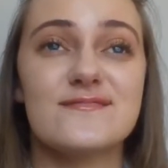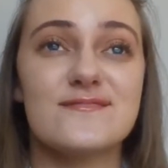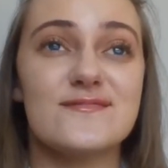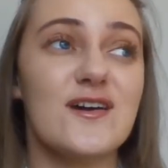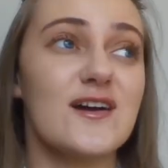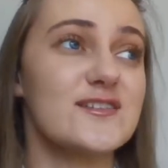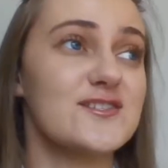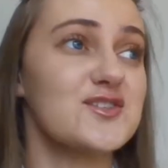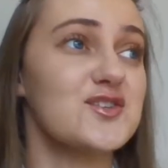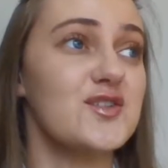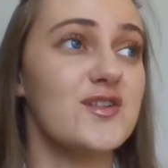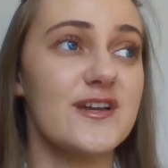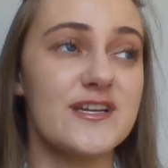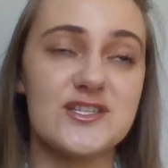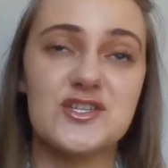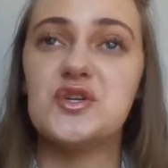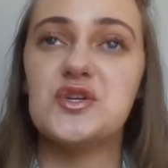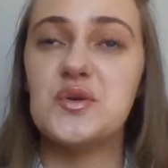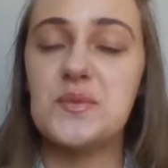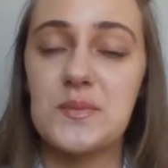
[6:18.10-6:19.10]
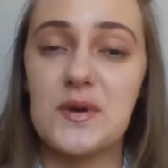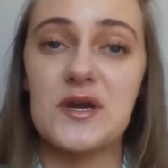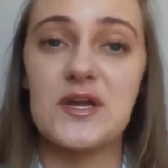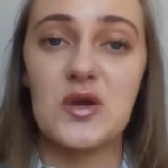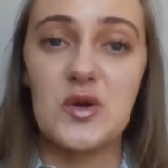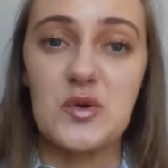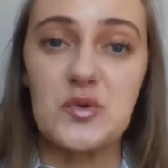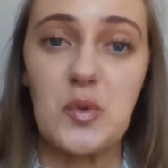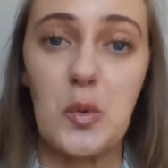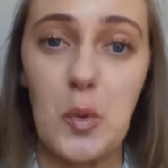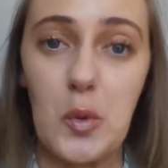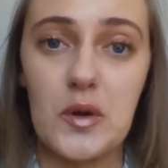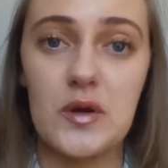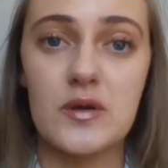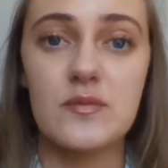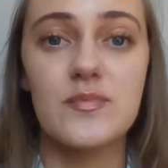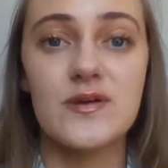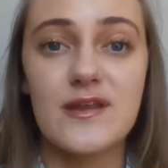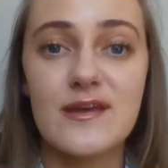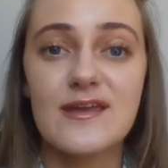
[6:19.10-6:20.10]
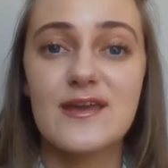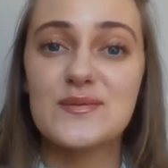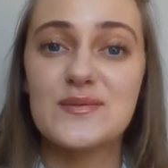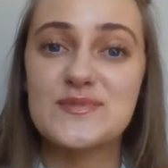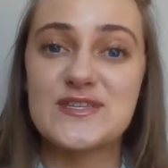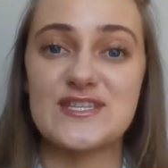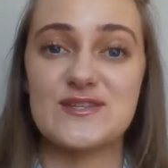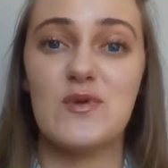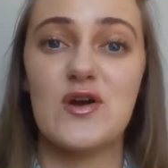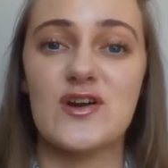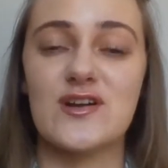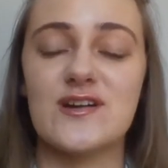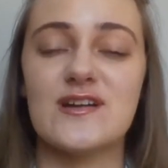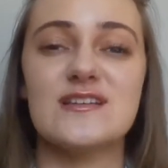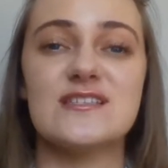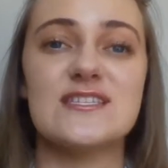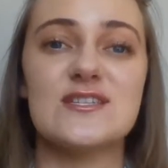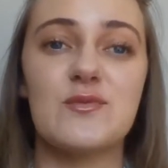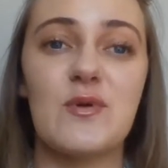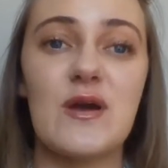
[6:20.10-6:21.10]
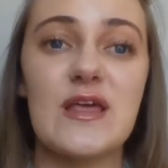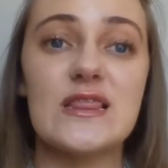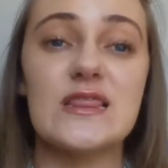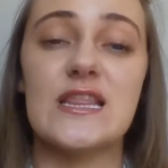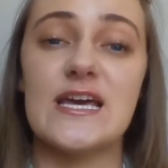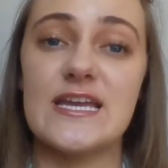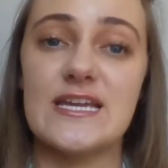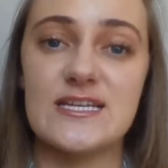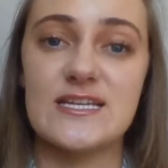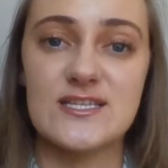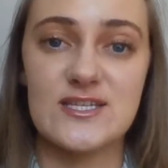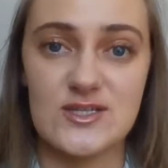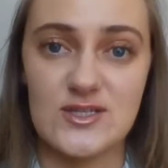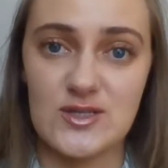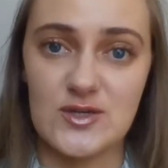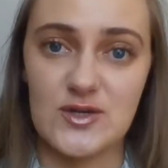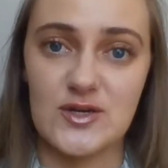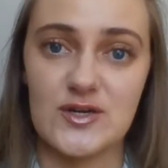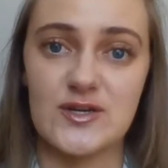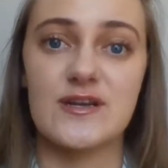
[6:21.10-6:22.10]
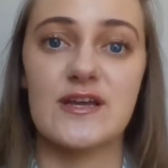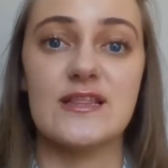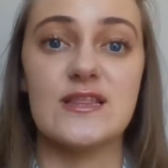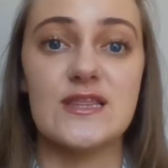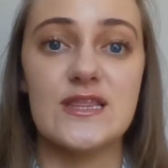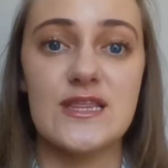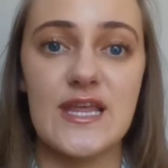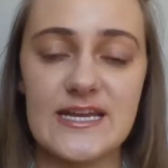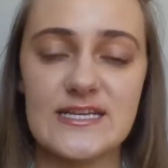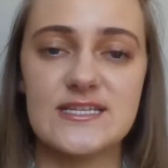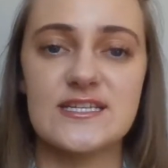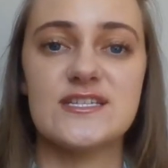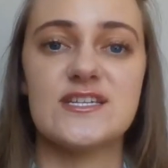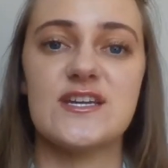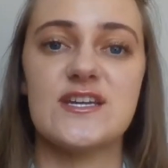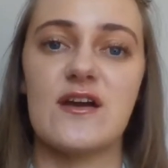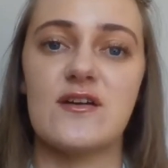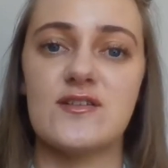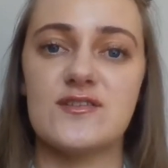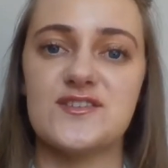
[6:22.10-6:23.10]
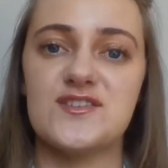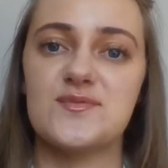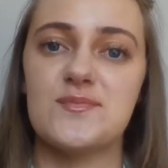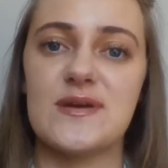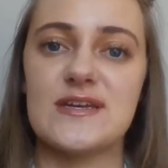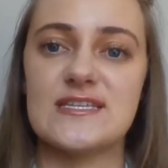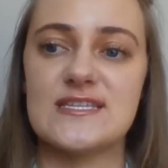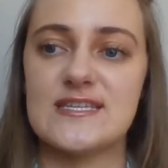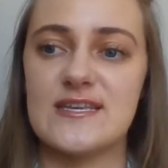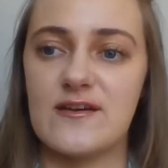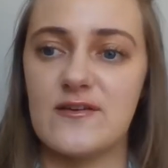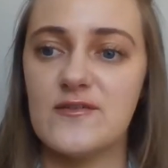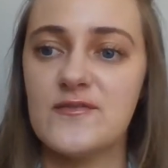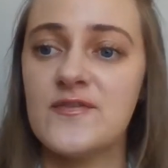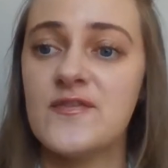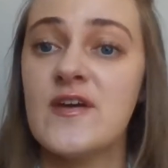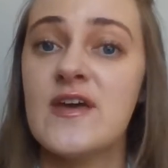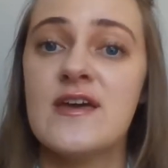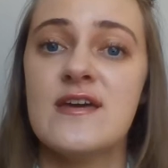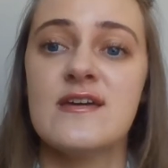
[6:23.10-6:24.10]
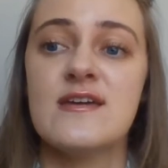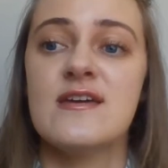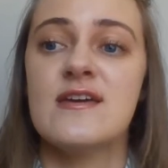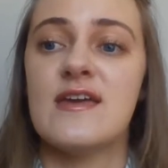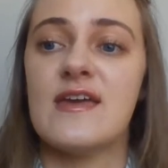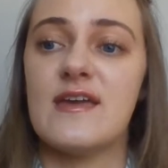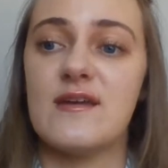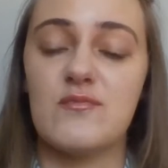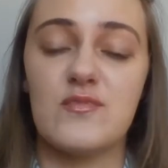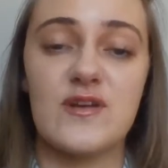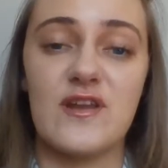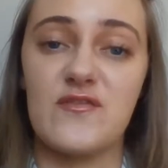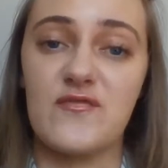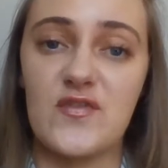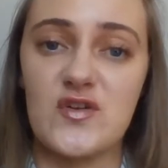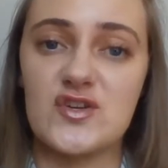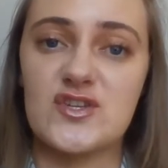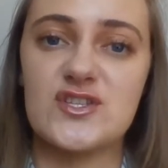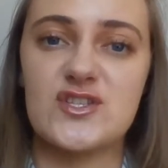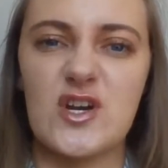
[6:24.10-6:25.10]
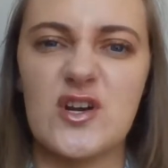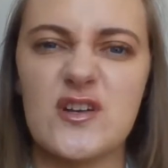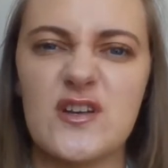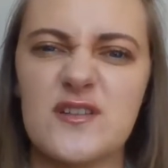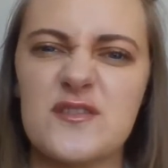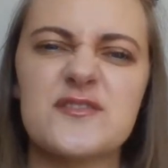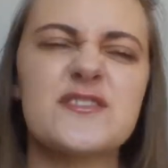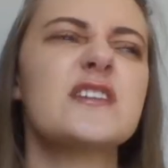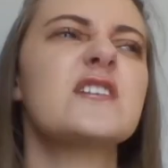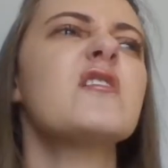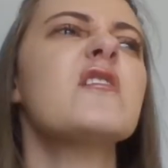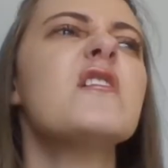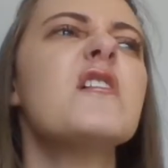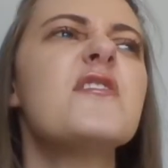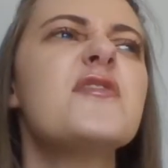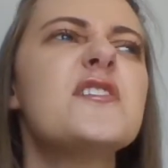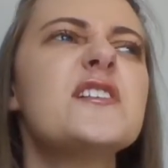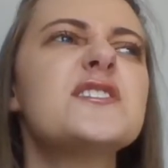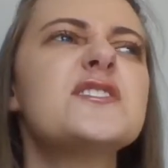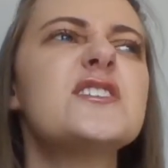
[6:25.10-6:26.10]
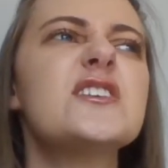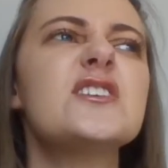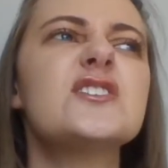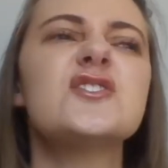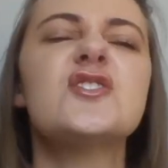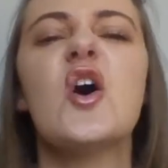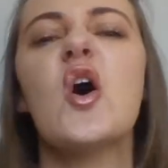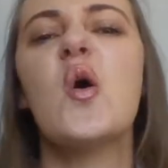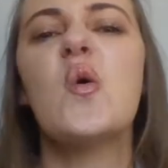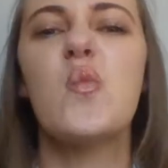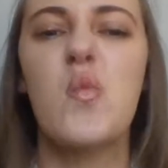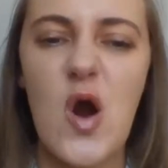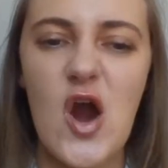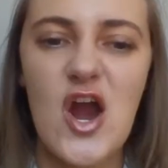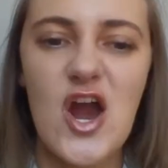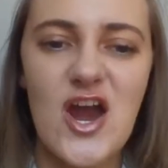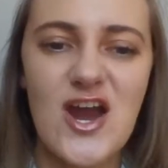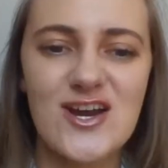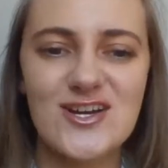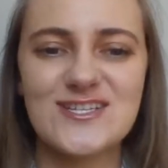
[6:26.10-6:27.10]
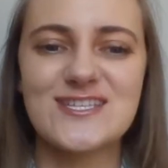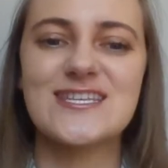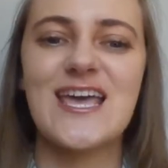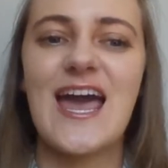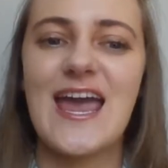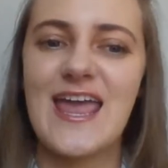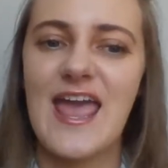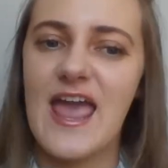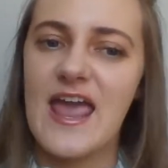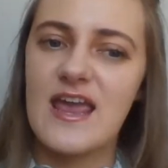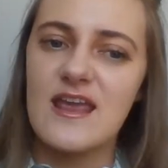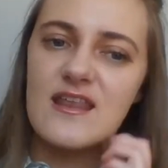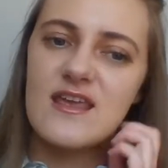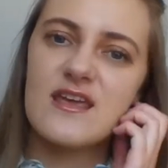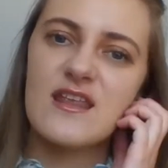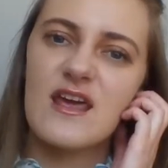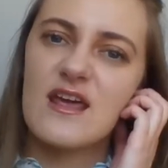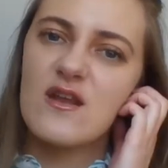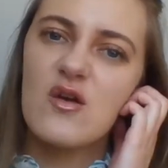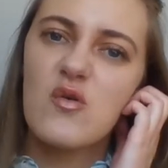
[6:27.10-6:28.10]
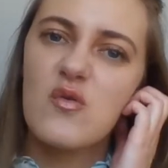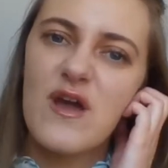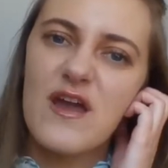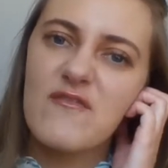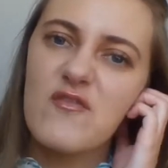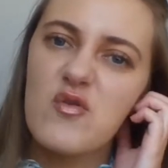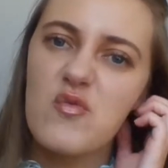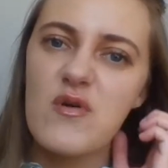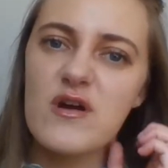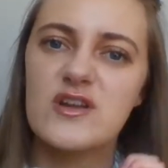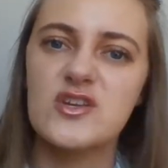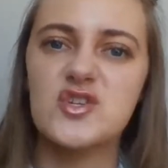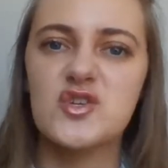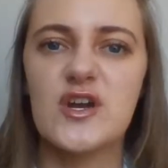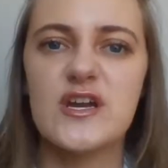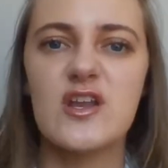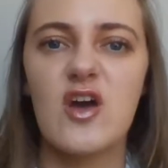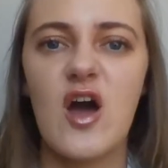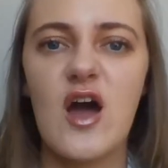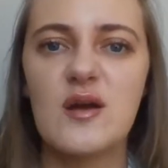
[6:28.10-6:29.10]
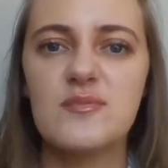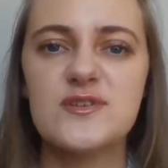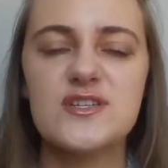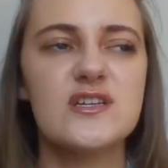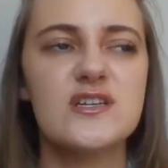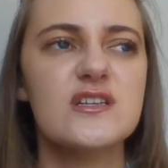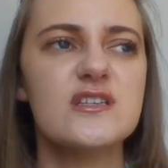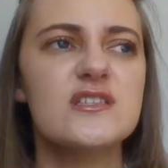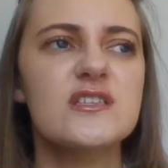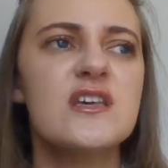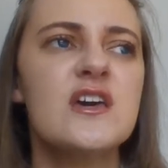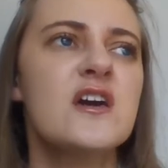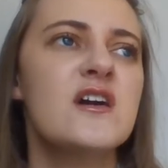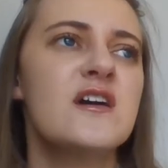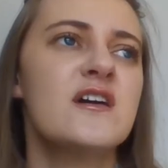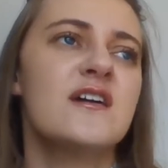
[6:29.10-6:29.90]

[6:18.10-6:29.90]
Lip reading: not to like toot my own horn, but I am smart, and so I like to learn, I like to challenge myself. And when I first started, I was like, oh, this is the worst, I hate it, I don't ever want to trade options.